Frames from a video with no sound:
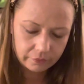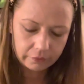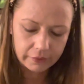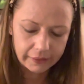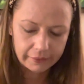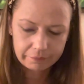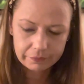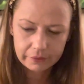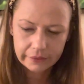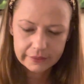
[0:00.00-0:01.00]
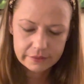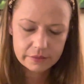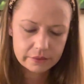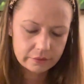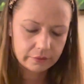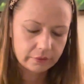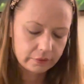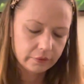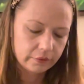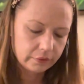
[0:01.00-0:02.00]
Okay, let's
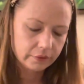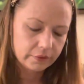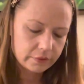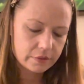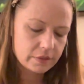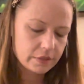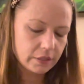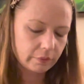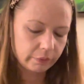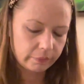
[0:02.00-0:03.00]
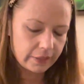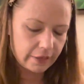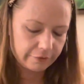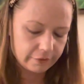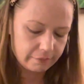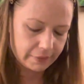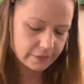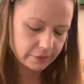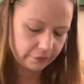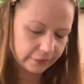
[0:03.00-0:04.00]
see what we have for the
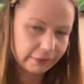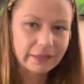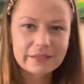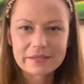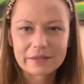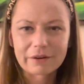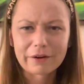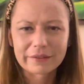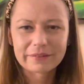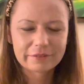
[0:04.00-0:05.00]
masculine. I like that start.